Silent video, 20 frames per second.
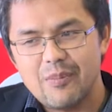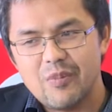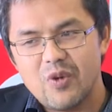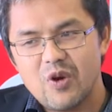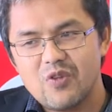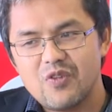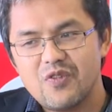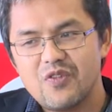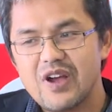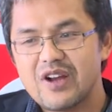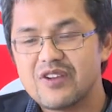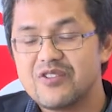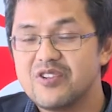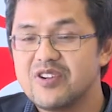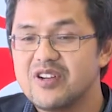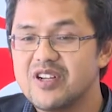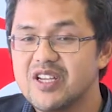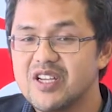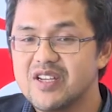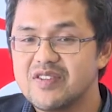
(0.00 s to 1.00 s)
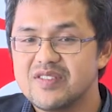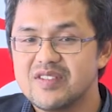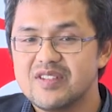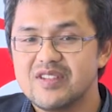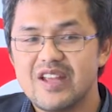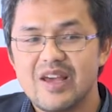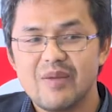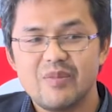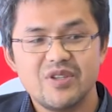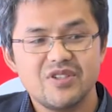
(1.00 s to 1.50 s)
olfactory nerves
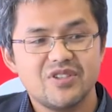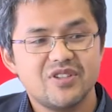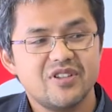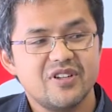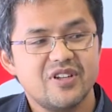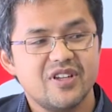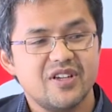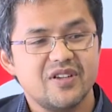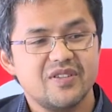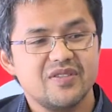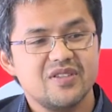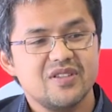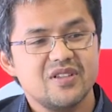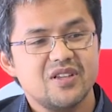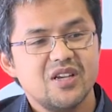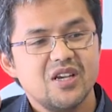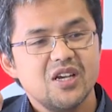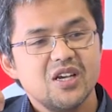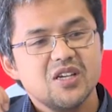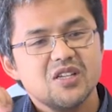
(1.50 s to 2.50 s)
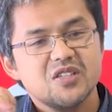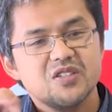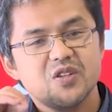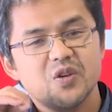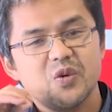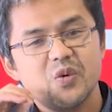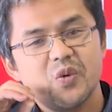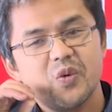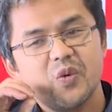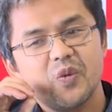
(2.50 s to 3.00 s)
and damage the nerves.
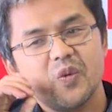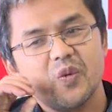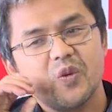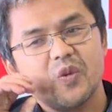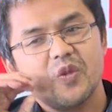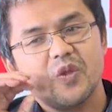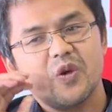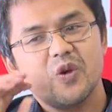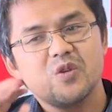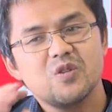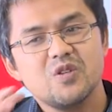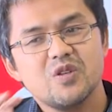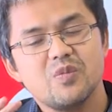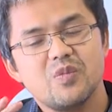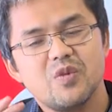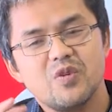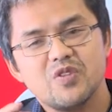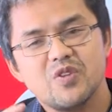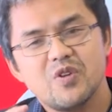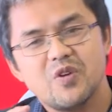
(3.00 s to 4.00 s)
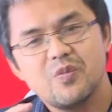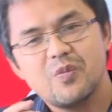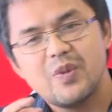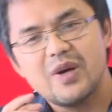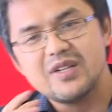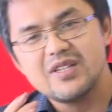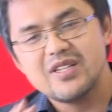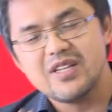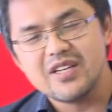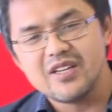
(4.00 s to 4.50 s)
So
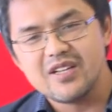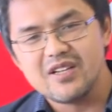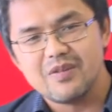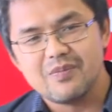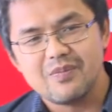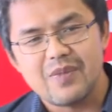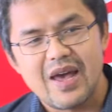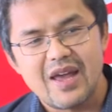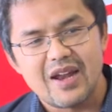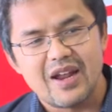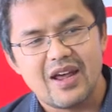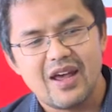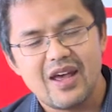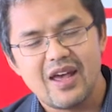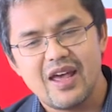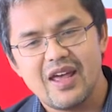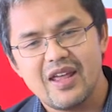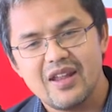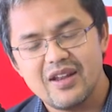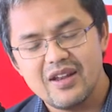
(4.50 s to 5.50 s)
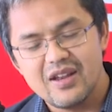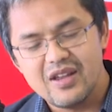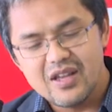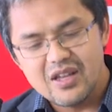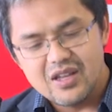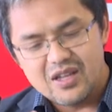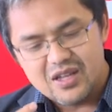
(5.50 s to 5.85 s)
particulate matter and